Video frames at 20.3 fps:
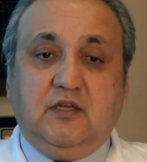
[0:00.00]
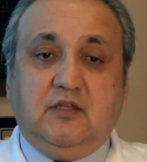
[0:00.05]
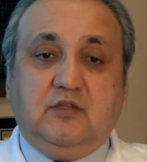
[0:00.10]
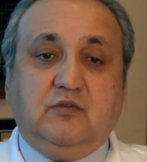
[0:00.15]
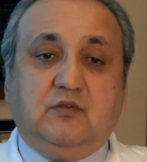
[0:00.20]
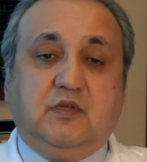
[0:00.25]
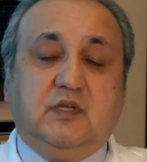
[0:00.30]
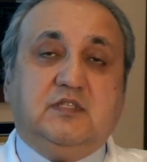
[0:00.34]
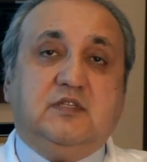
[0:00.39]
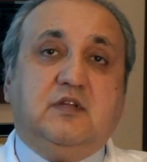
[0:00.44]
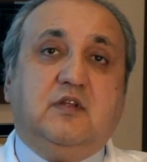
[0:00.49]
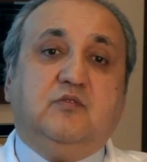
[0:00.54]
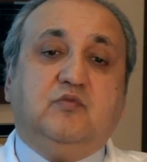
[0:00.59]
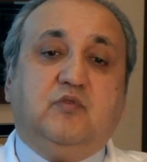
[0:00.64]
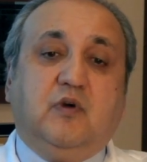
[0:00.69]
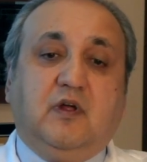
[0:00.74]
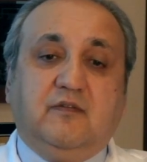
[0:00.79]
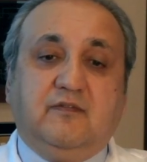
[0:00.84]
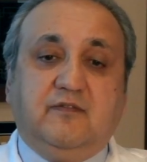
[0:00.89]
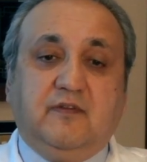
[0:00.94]

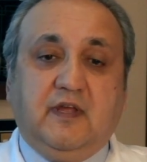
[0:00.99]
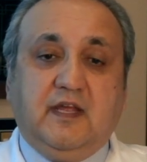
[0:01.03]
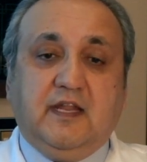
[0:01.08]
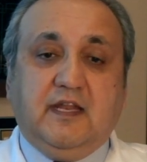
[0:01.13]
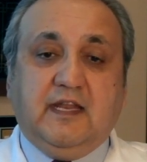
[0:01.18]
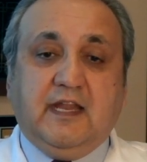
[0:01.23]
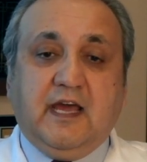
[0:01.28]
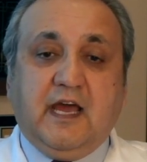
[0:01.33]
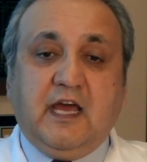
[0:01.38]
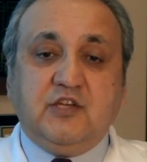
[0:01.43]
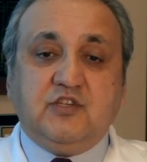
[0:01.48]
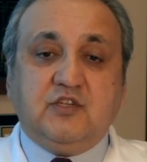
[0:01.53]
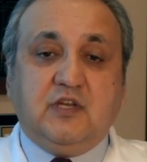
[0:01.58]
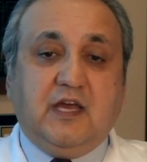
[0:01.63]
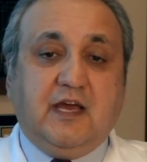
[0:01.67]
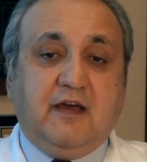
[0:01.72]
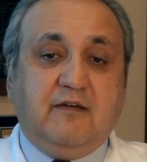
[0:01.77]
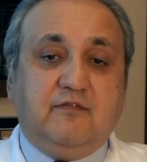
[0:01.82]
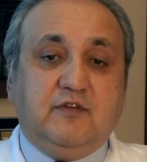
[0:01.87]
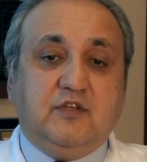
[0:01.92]
2012
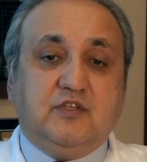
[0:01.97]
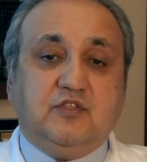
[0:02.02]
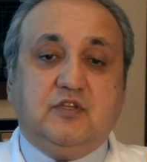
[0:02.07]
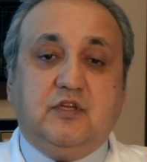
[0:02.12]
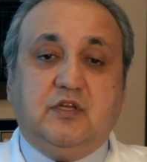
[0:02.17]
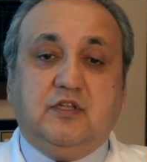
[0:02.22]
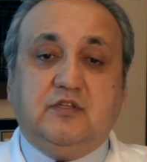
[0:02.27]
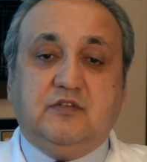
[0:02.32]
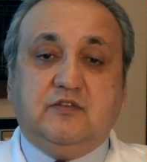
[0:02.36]
national average